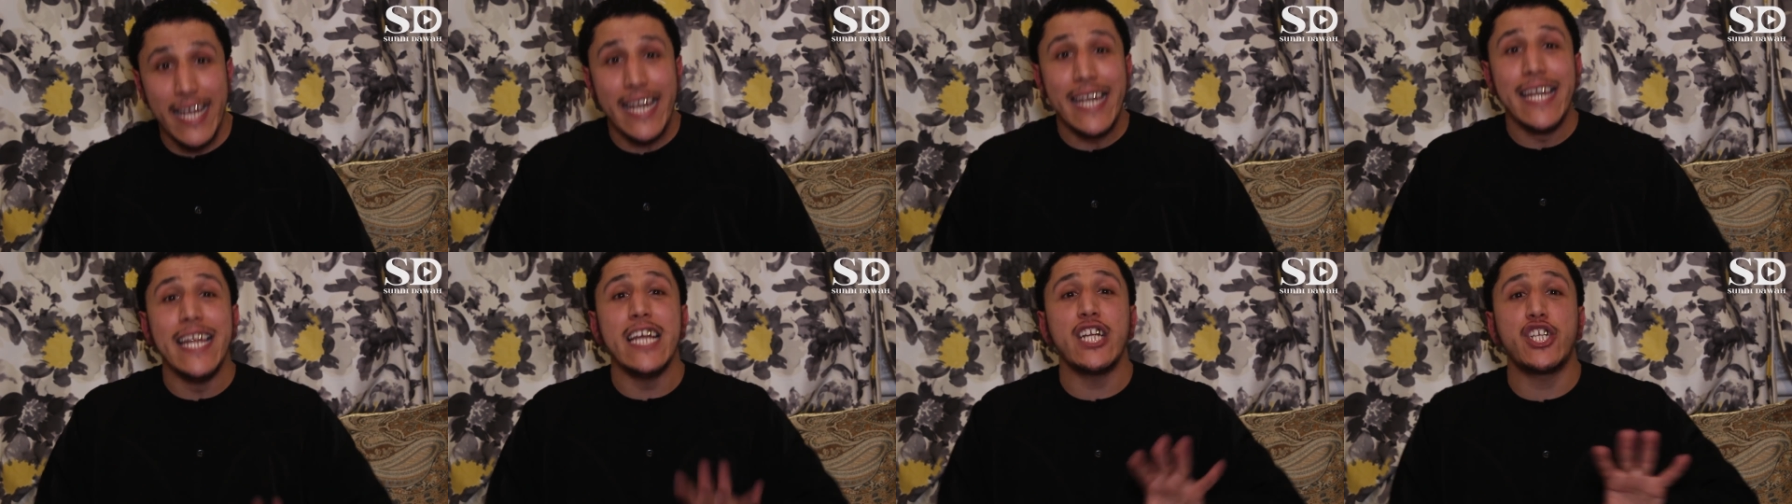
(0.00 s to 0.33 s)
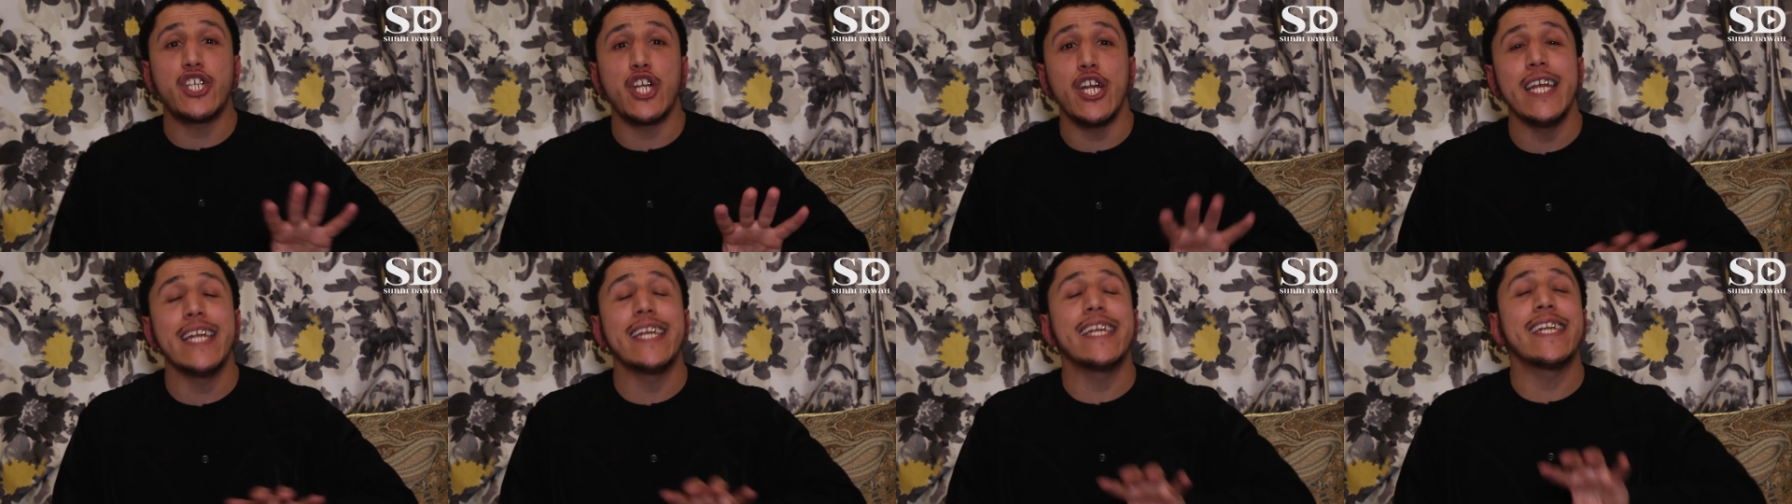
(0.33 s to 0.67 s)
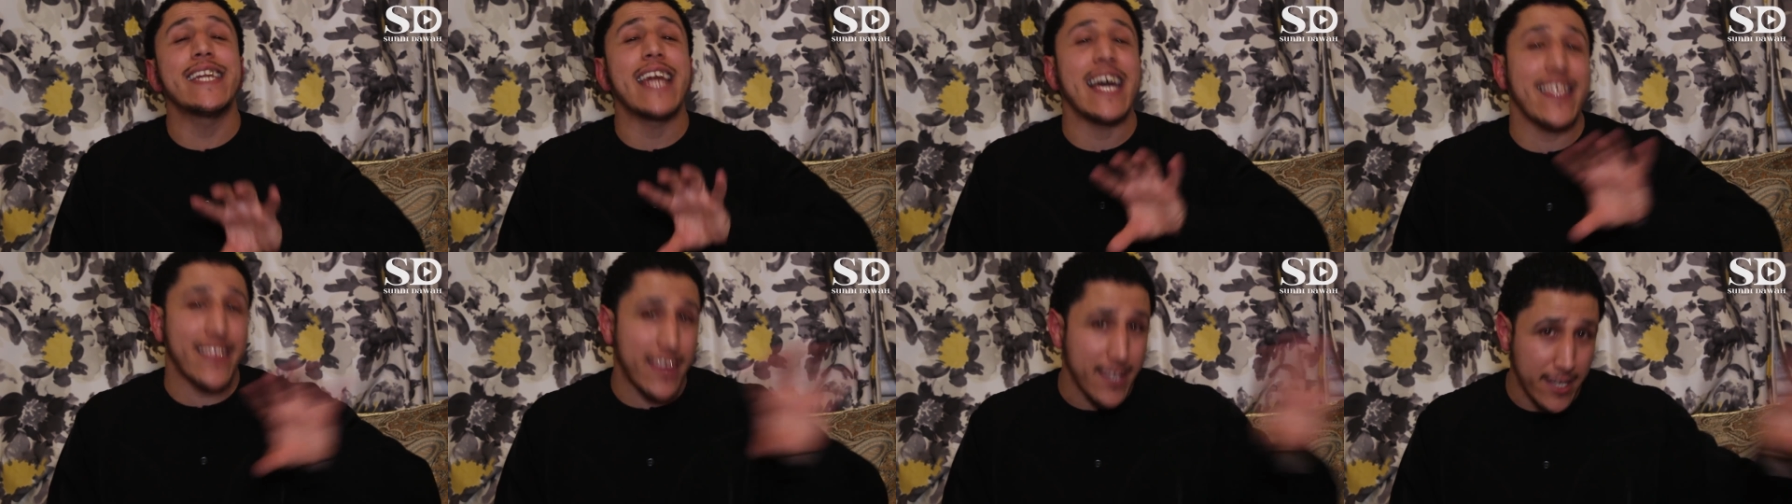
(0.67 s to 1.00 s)
Literally
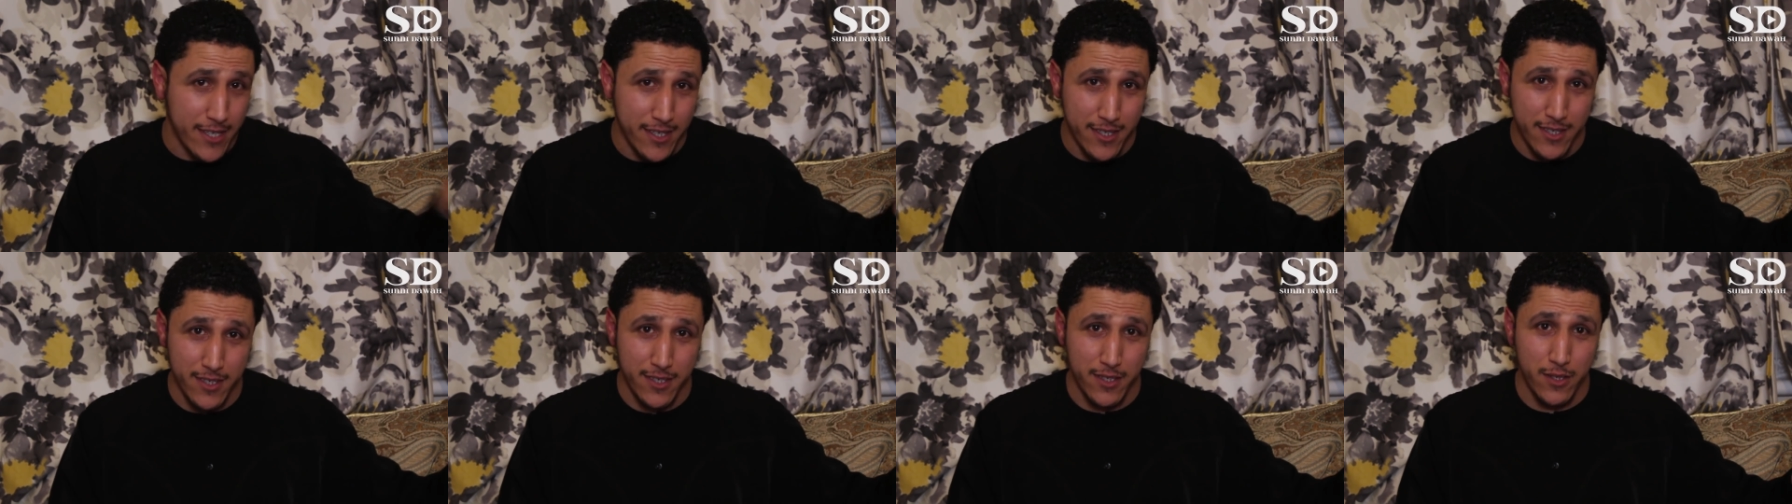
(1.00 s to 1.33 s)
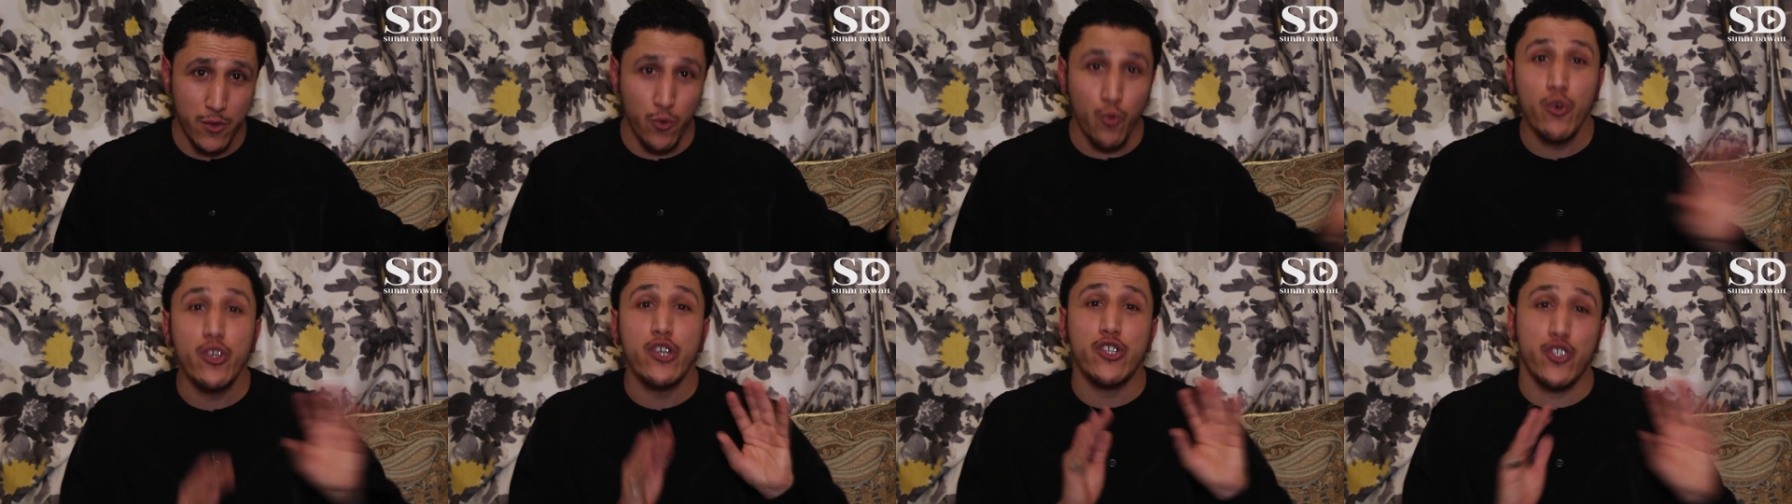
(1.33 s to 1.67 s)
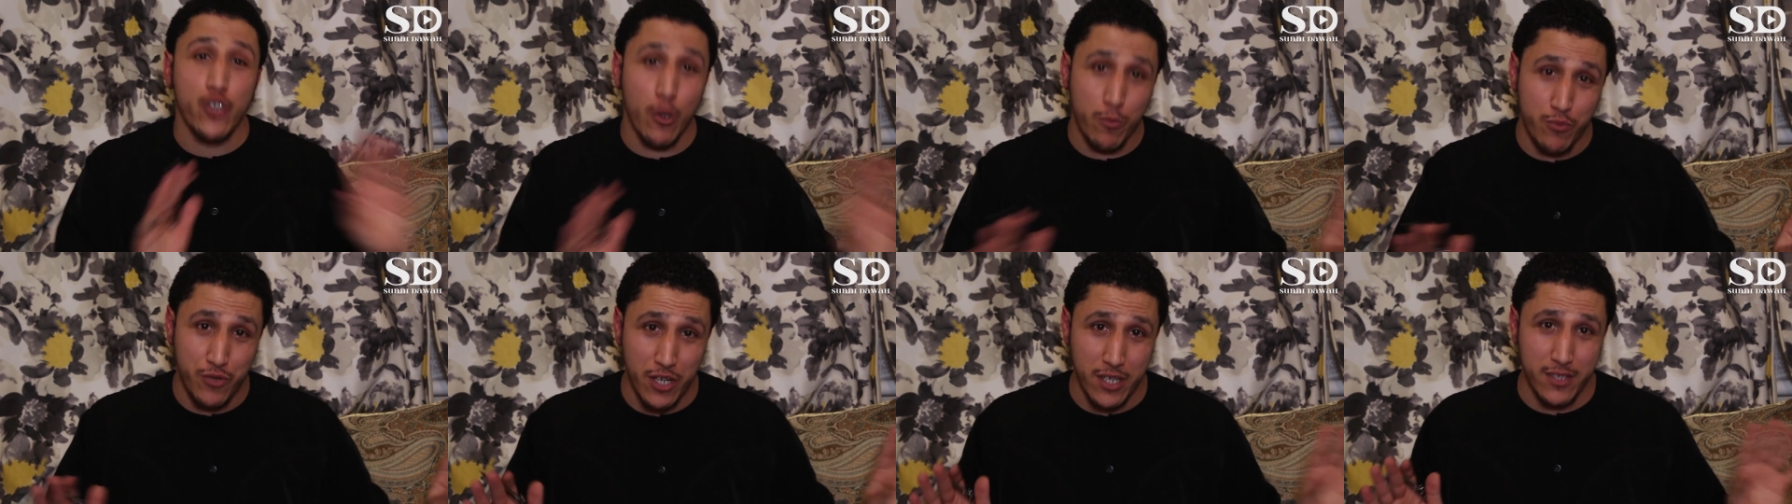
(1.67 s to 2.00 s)
nothing with the
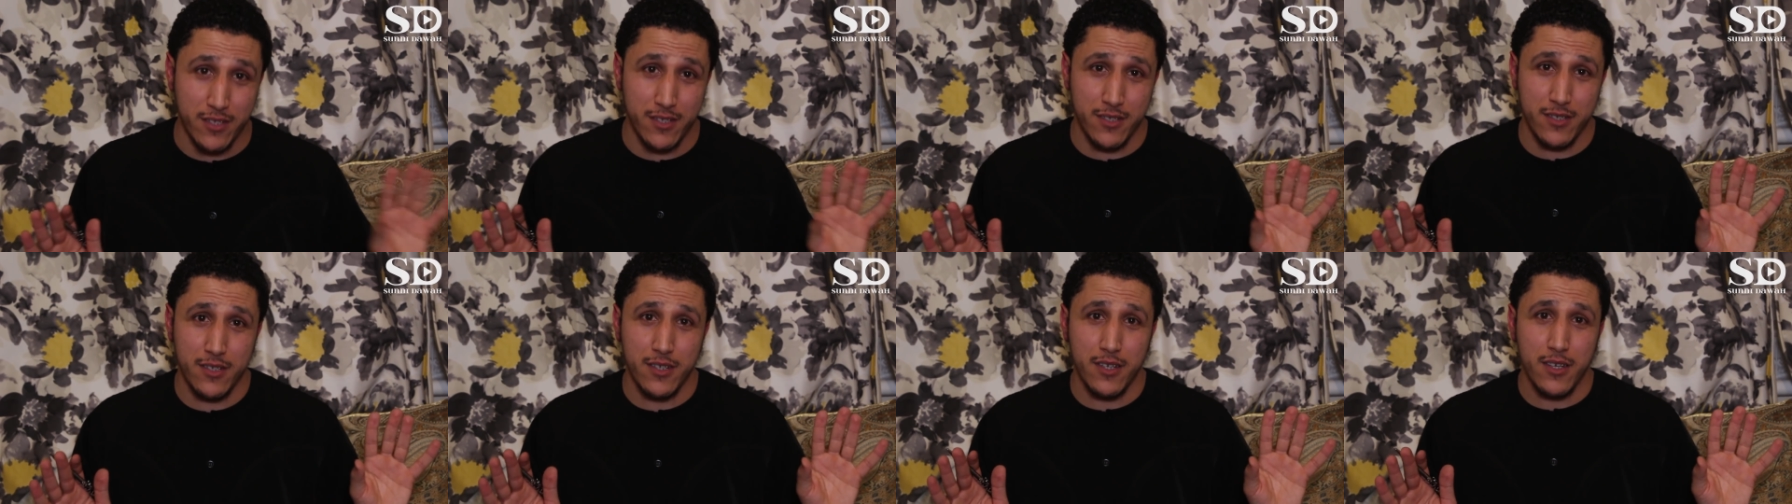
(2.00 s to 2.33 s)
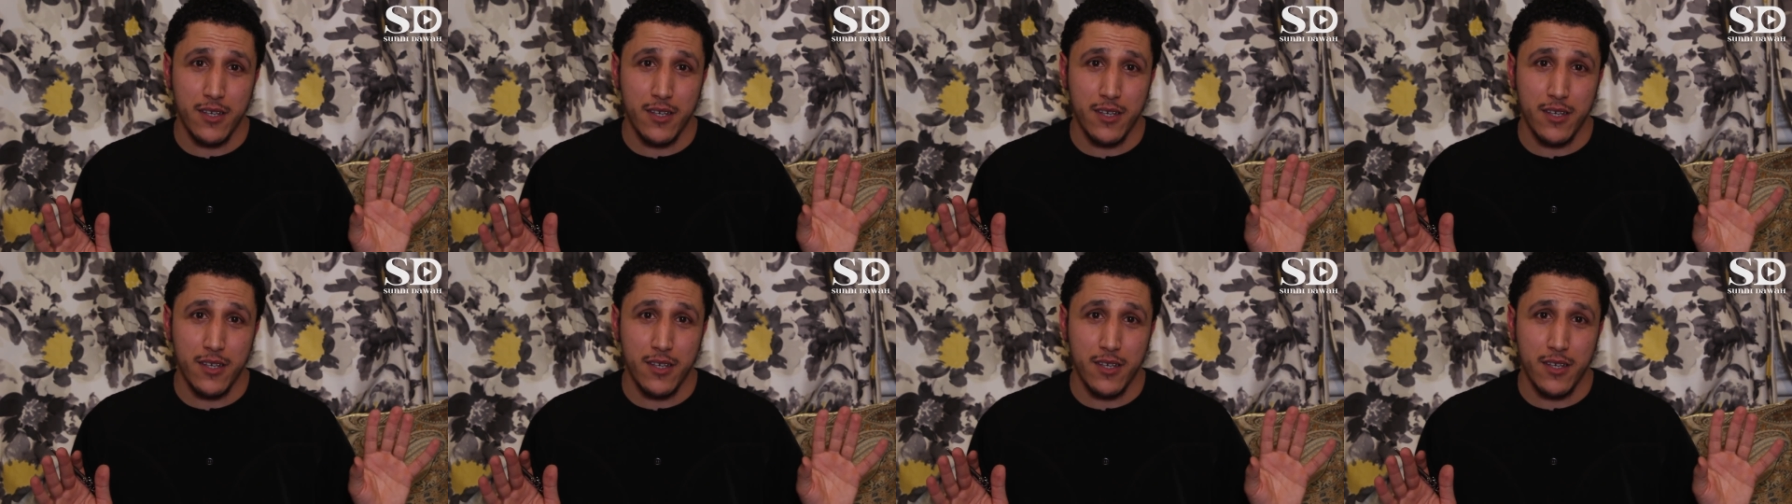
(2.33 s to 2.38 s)
subject.